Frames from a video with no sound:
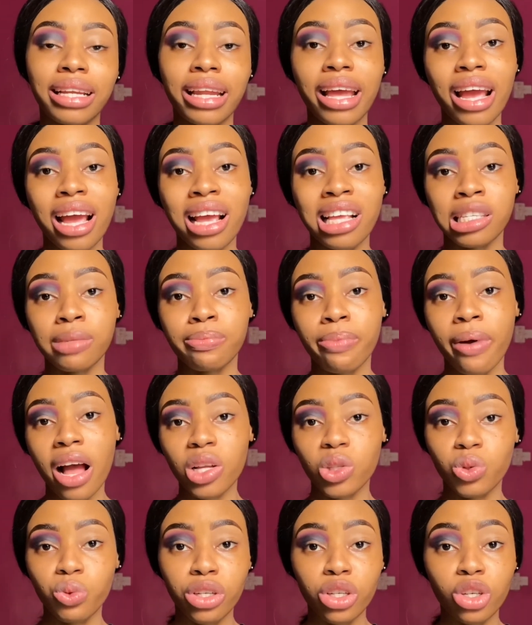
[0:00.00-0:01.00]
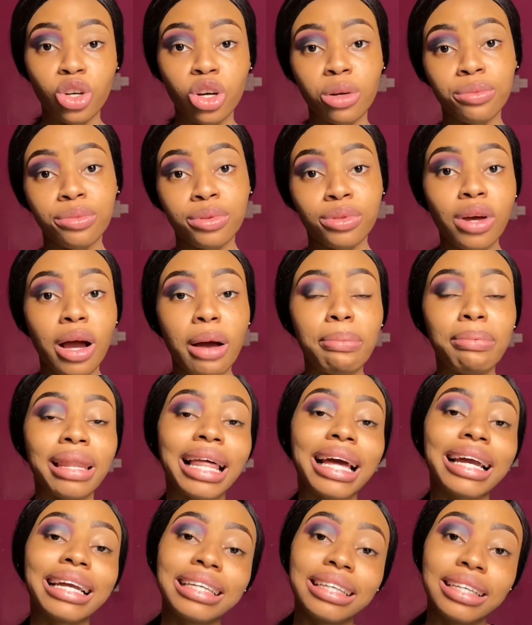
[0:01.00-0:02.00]
expert when it comes to
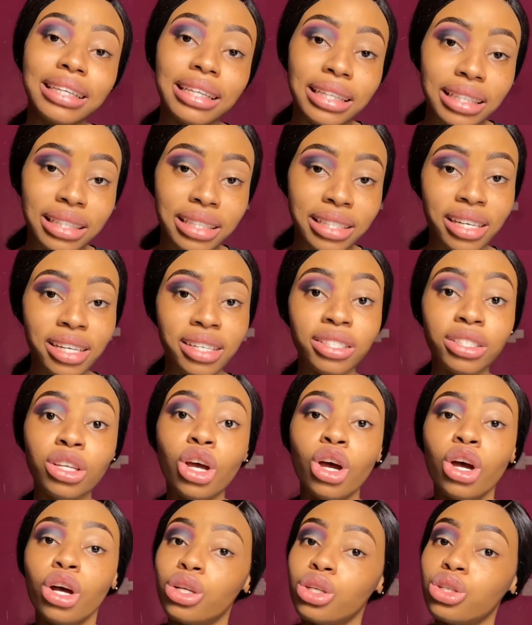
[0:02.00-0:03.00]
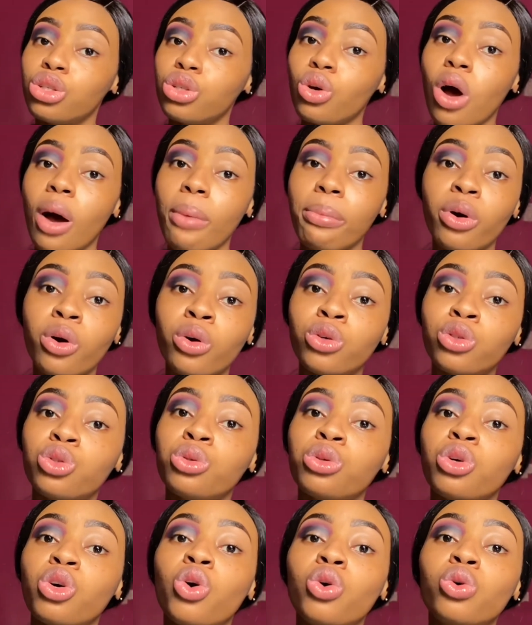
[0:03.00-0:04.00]
applying glitters, so I'm not going
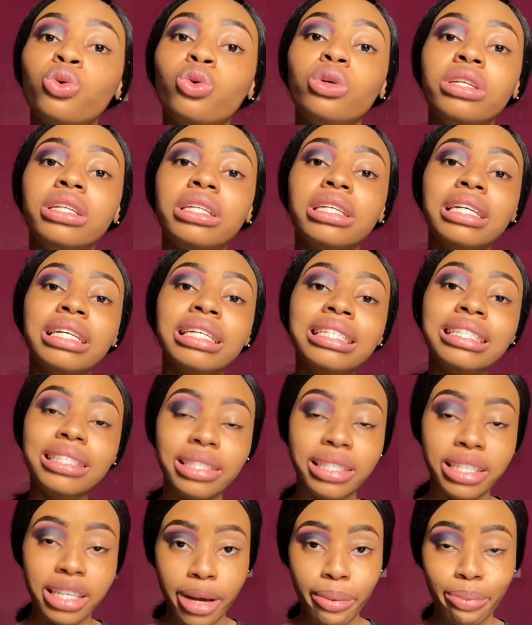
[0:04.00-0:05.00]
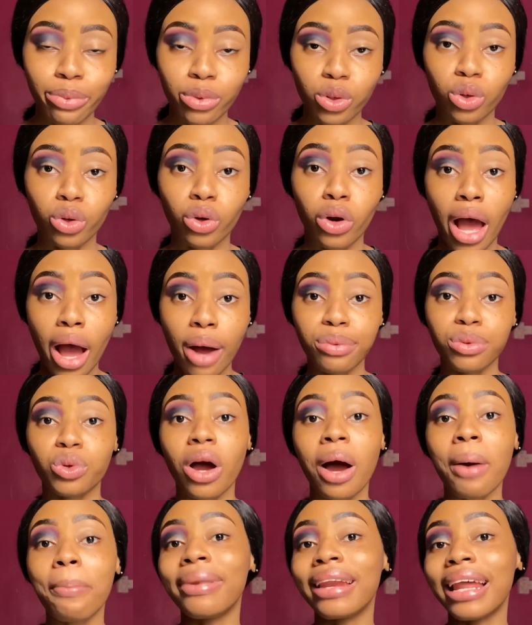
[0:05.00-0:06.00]
to go in depth on how to
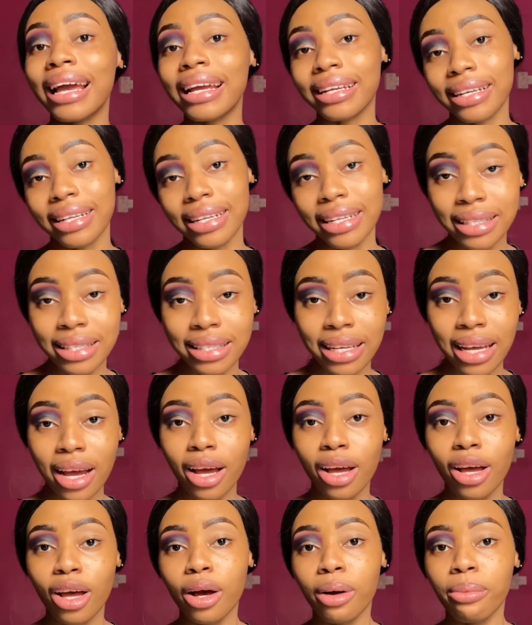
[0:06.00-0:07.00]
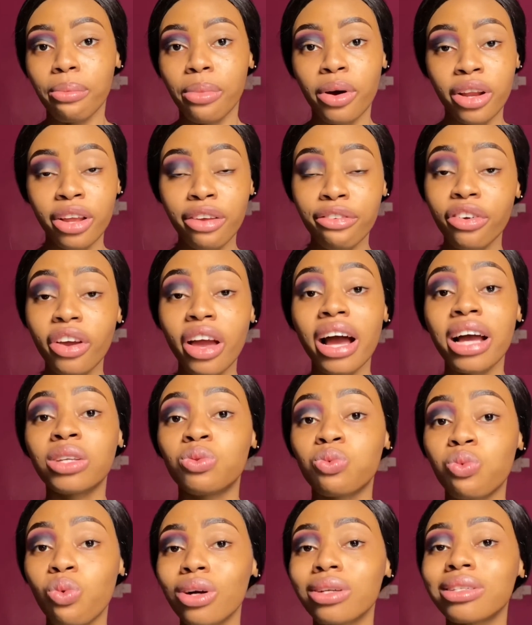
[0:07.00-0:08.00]
apply glitter. But if you
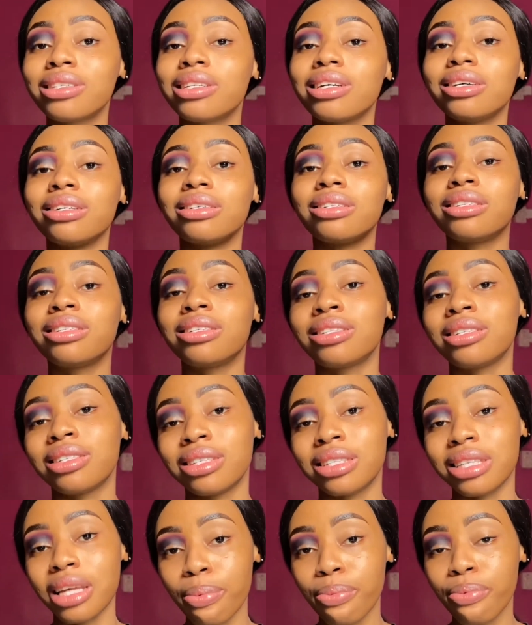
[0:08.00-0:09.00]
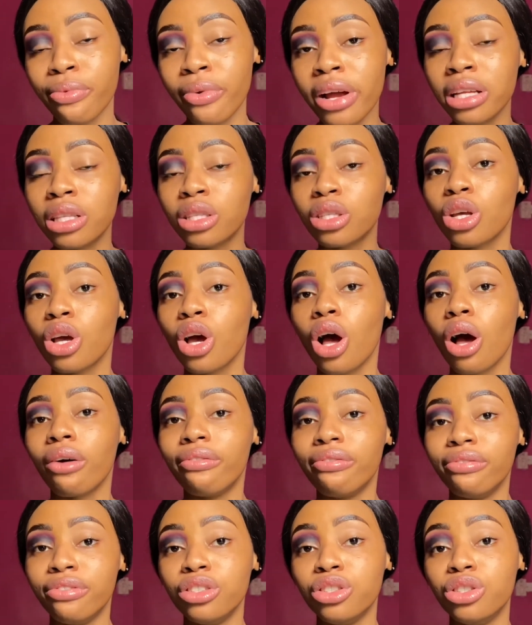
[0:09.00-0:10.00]
guys want a separate
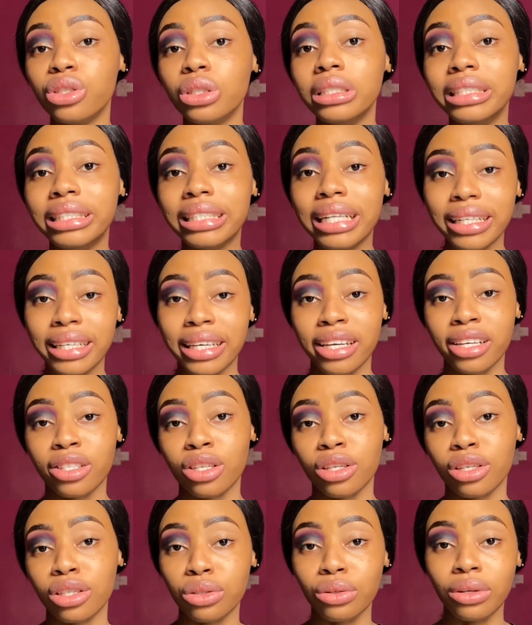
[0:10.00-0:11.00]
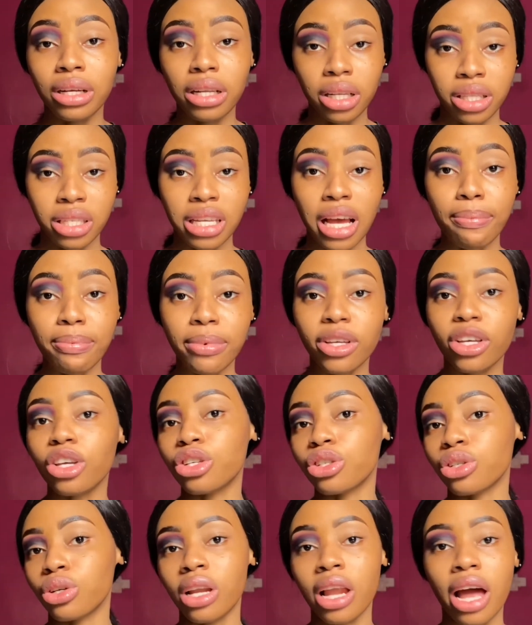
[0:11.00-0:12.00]
video dedicated to glitter
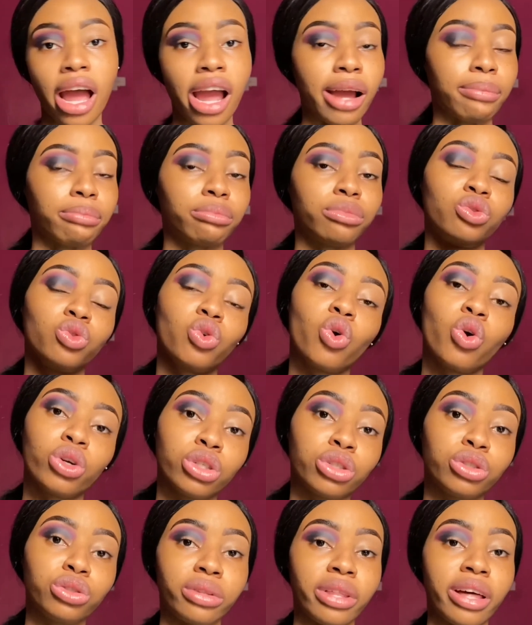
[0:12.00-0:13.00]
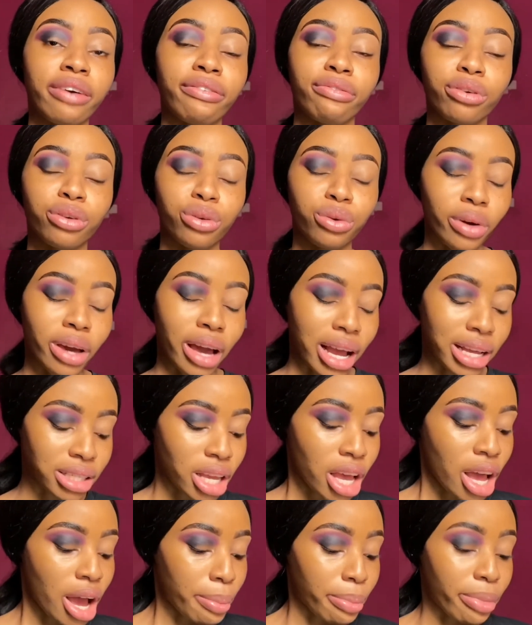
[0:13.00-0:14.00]
application, I am going to do that for you
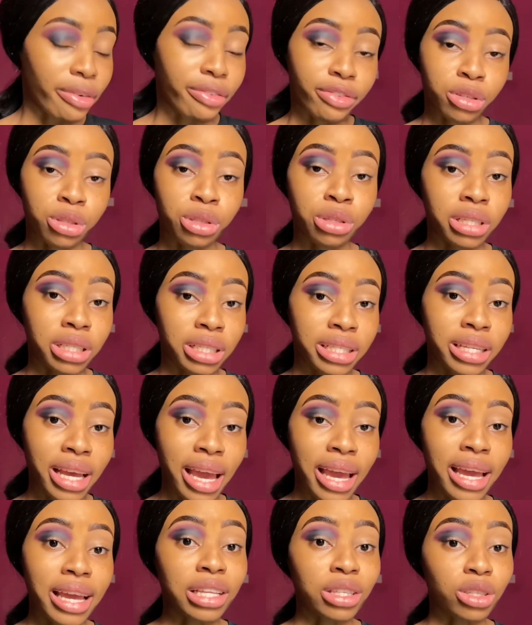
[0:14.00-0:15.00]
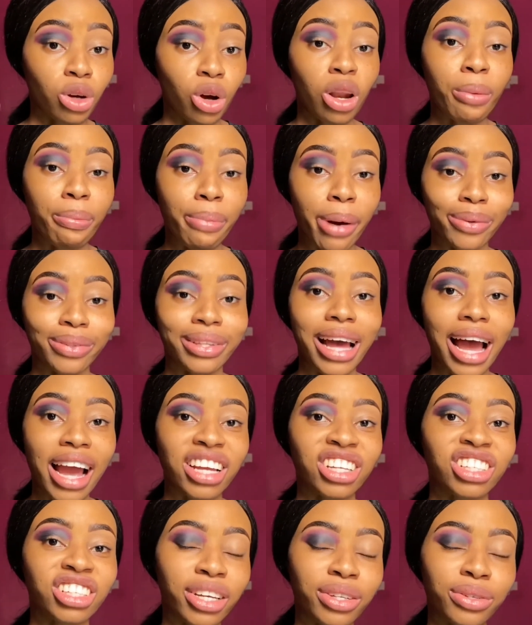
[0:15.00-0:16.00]
guys. But for today, it's all about the
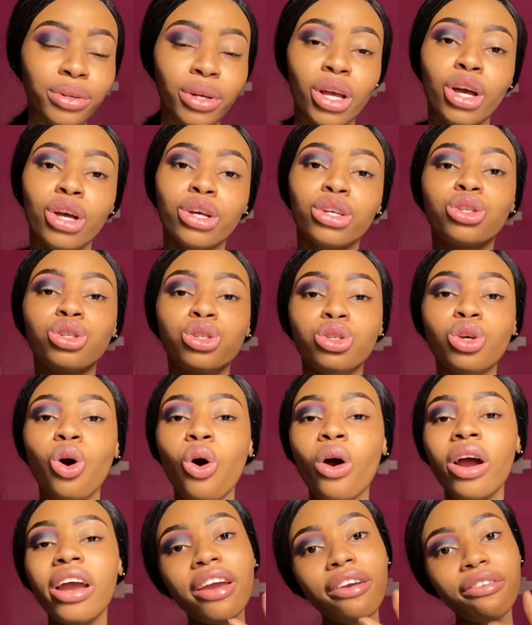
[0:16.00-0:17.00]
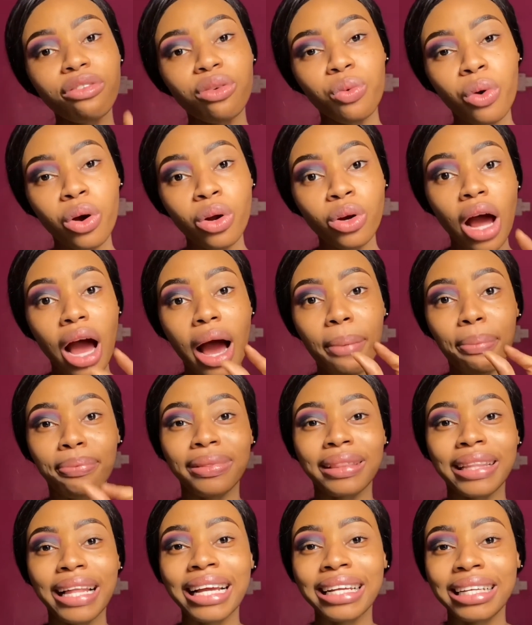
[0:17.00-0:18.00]
eyeshadow. So if you want to
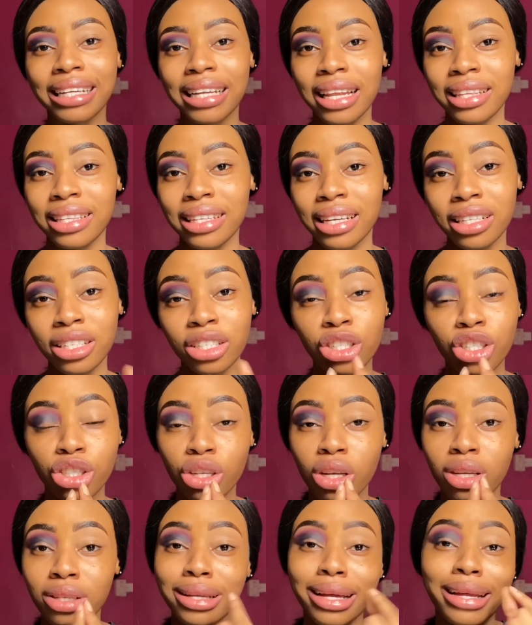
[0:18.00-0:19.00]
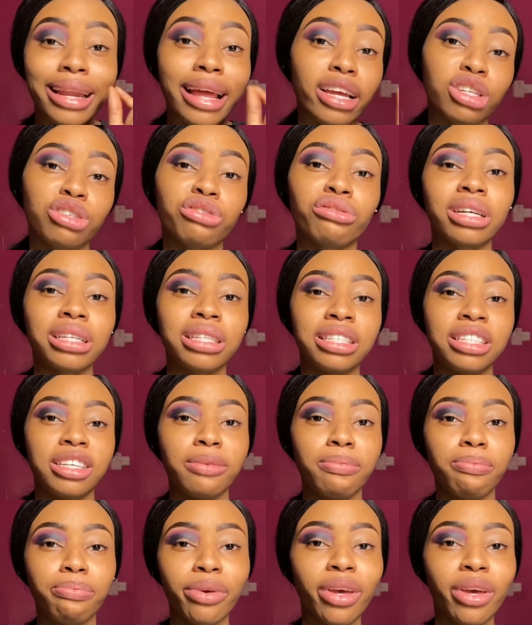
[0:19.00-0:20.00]
apply glitter, this is just an extra tip.